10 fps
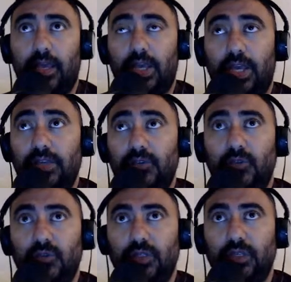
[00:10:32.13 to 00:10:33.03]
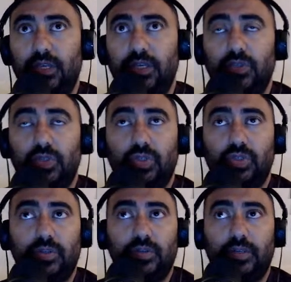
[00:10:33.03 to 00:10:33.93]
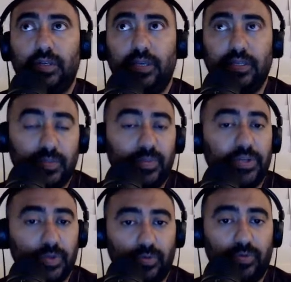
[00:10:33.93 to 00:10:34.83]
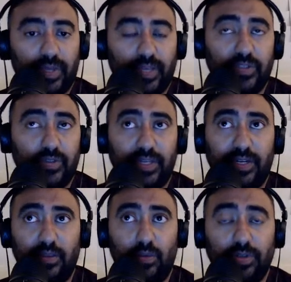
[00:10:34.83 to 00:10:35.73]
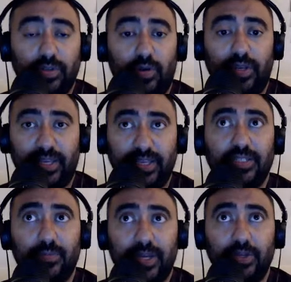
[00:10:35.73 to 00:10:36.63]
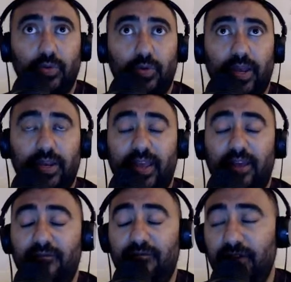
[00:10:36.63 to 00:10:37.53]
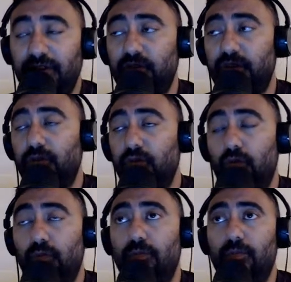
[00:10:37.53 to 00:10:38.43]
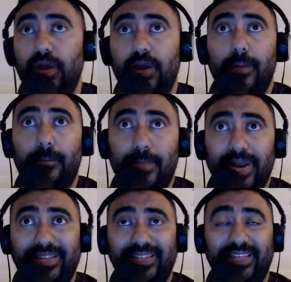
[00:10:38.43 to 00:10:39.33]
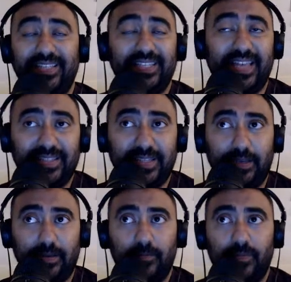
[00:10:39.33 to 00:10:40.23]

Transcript: he's, he's, he's special as you said in the watch along, he is special, and every single minute he's getting,